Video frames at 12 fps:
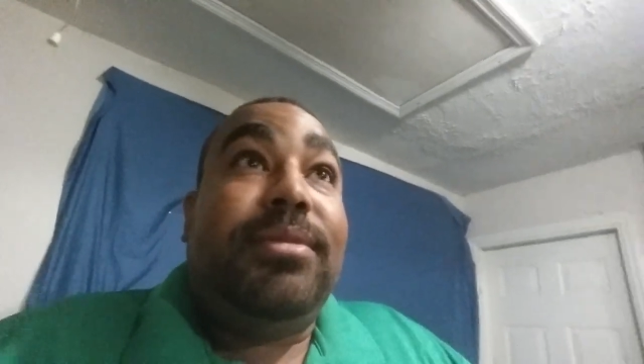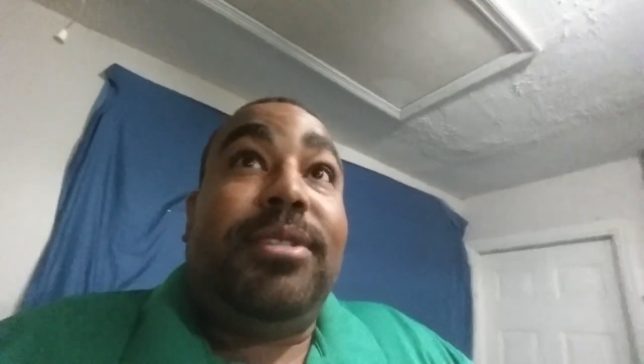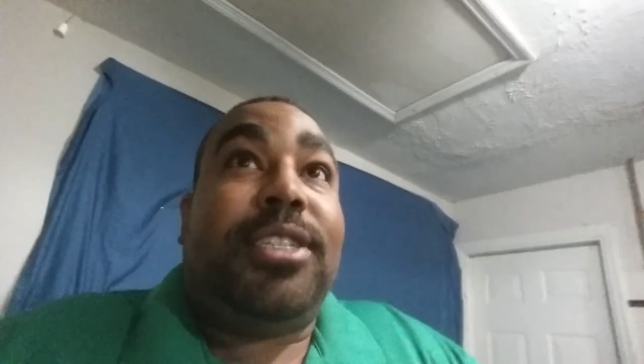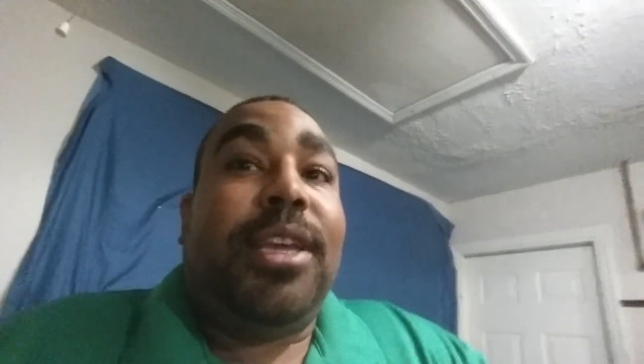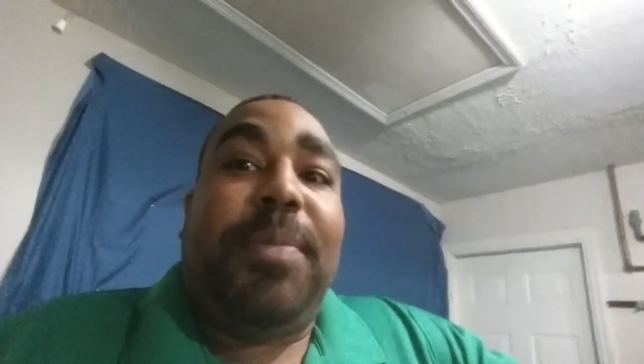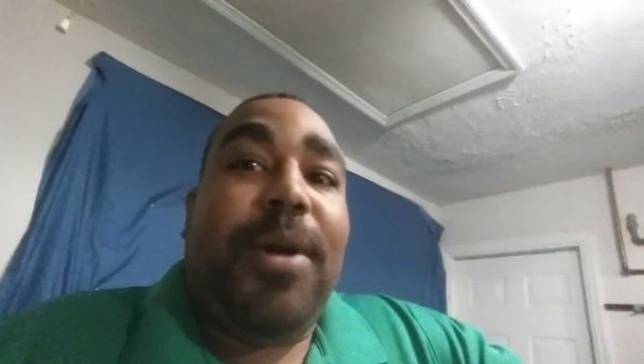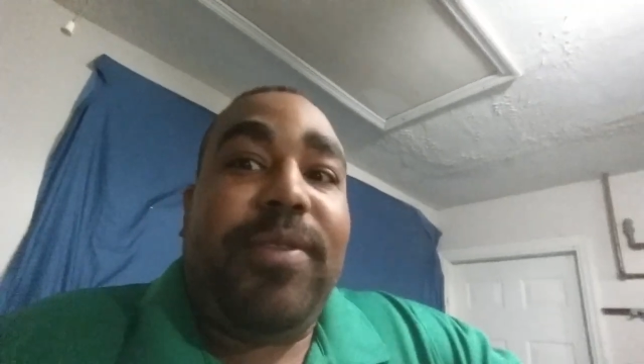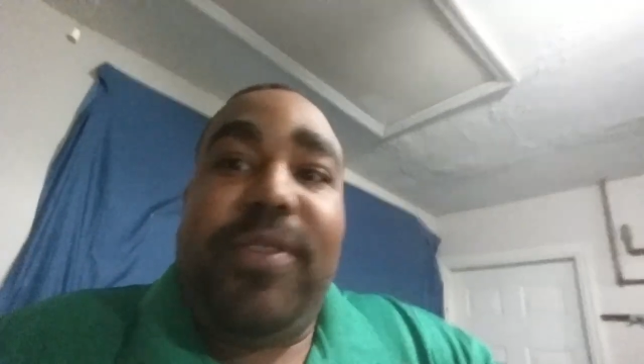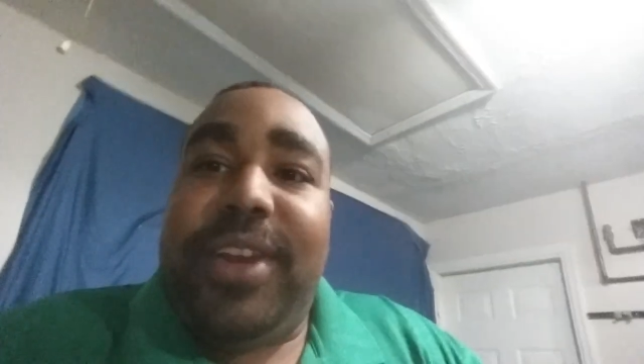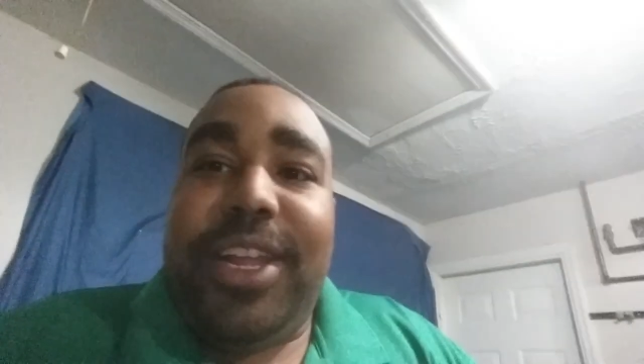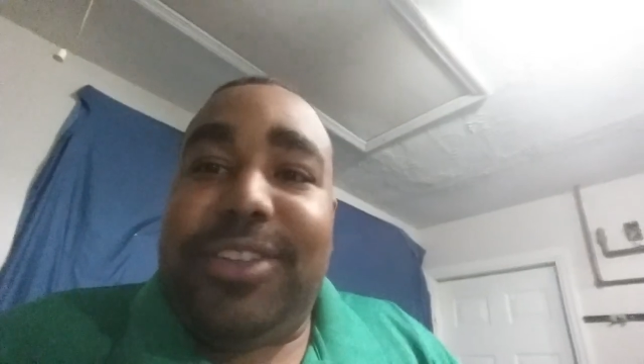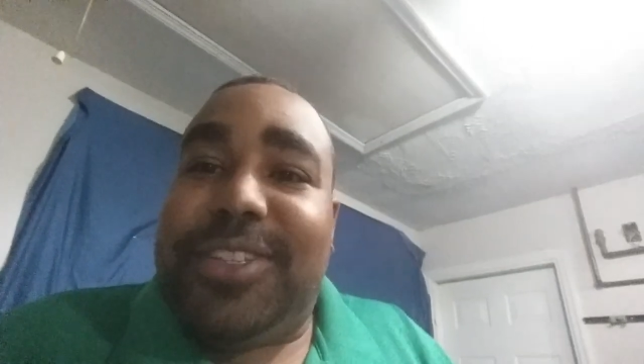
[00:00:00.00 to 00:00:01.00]
skip over
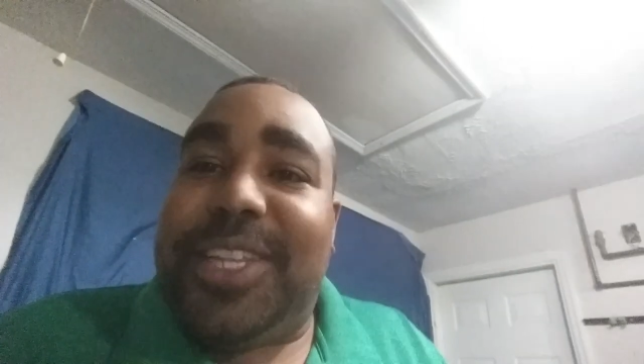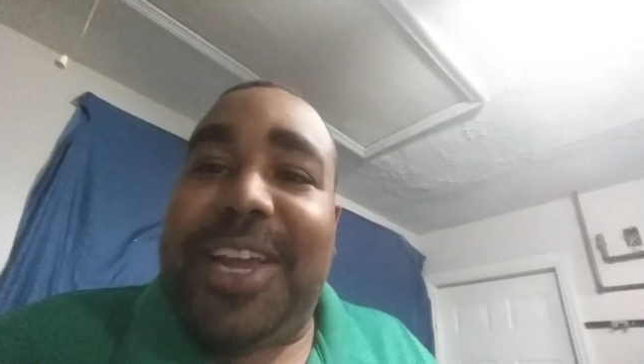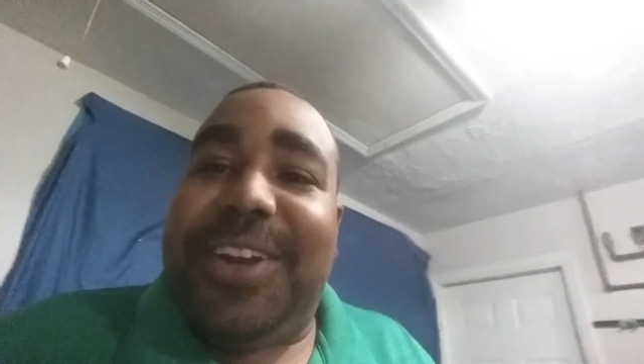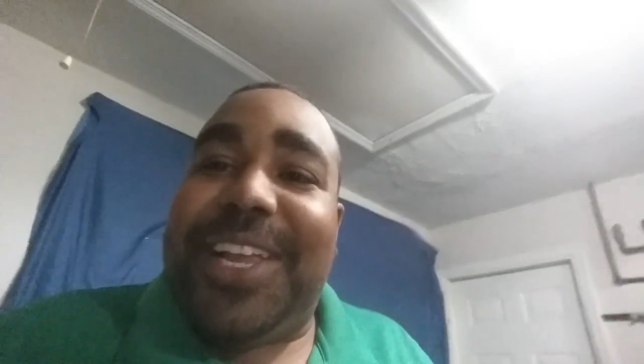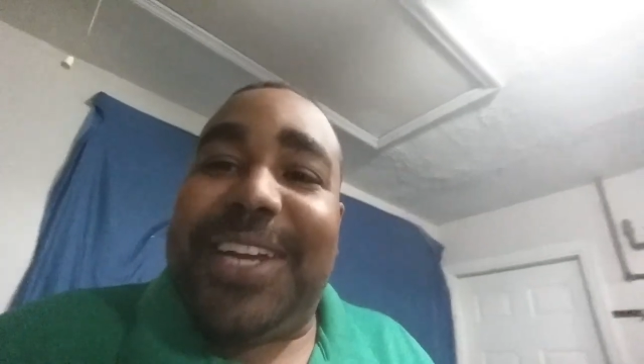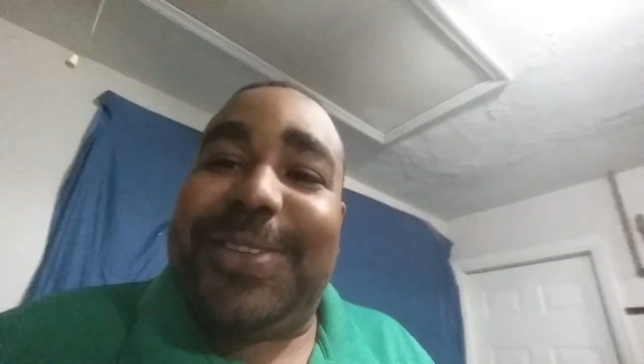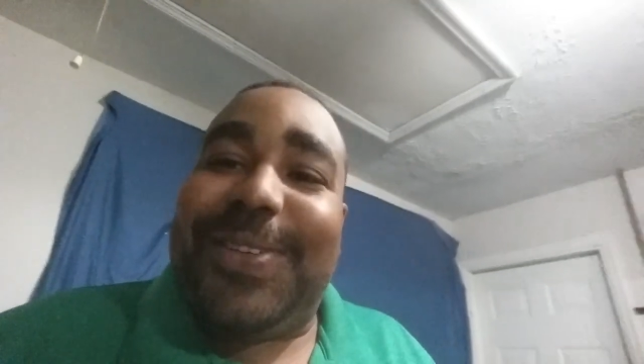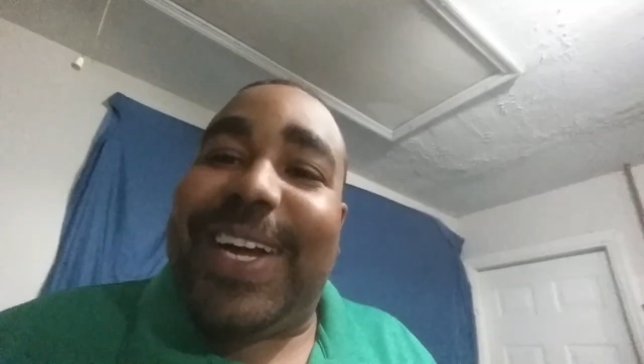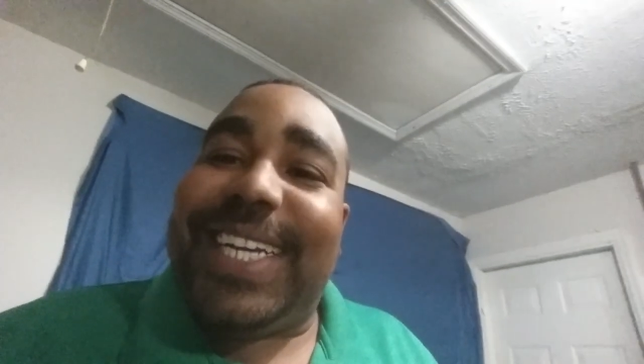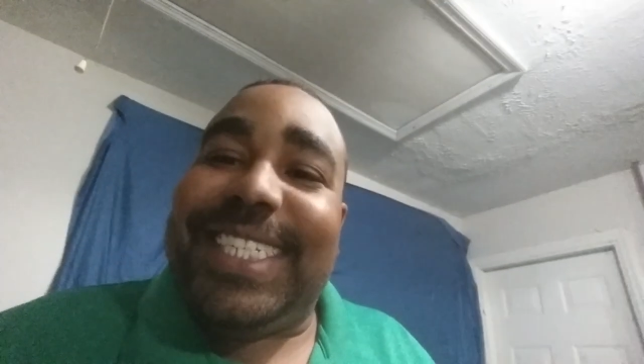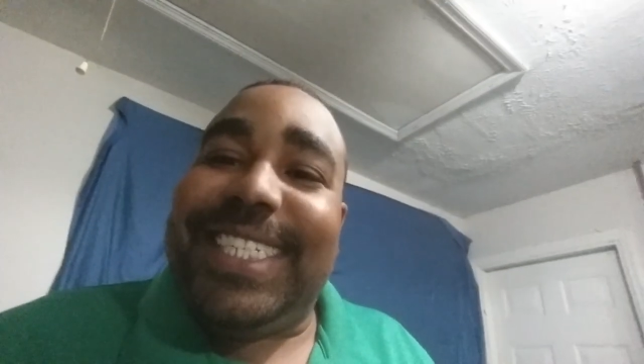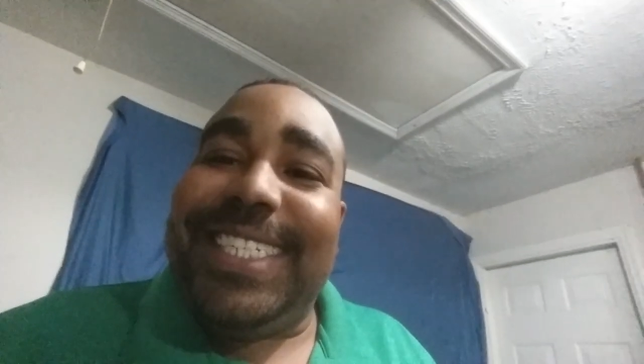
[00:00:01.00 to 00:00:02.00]
videos that they don't like to
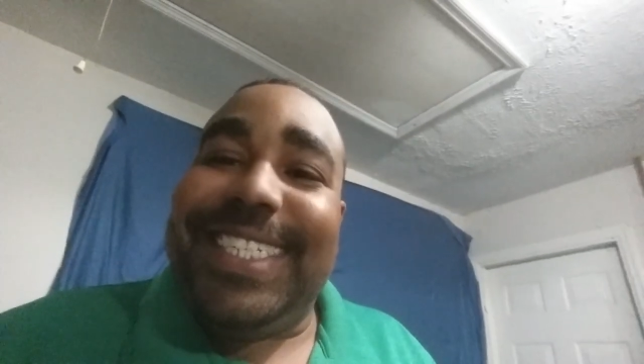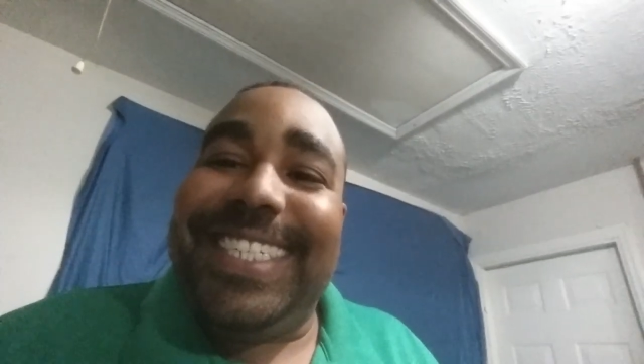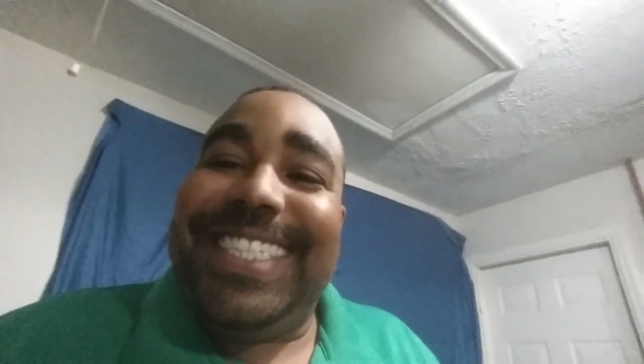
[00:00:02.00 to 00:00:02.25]
watch.